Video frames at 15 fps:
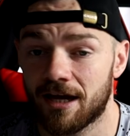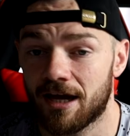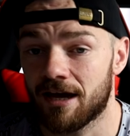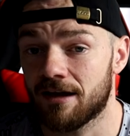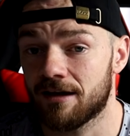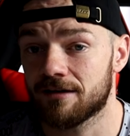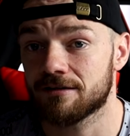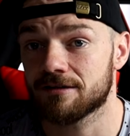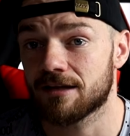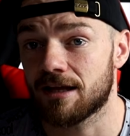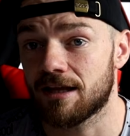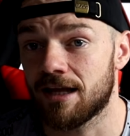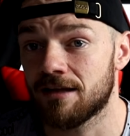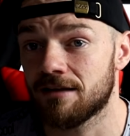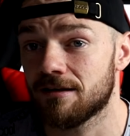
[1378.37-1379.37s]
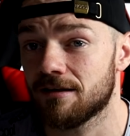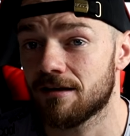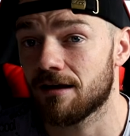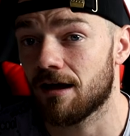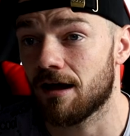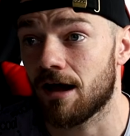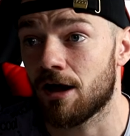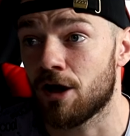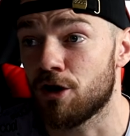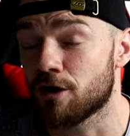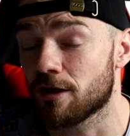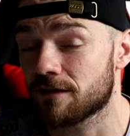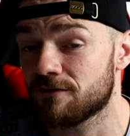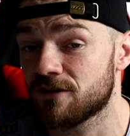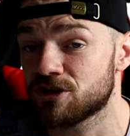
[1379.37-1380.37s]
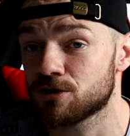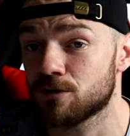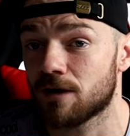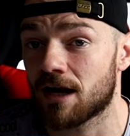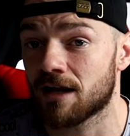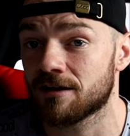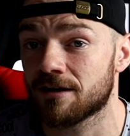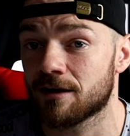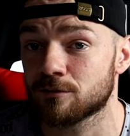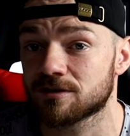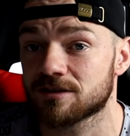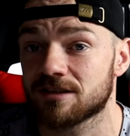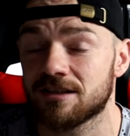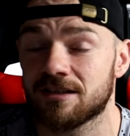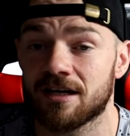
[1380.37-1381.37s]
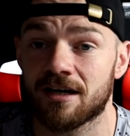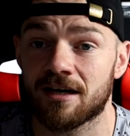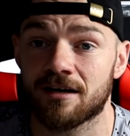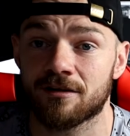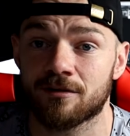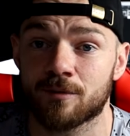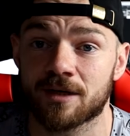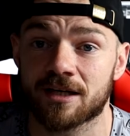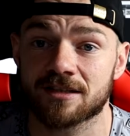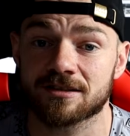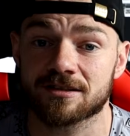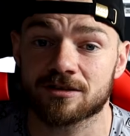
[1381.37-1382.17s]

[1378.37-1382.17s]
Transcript: and in another video I'll announce the winners.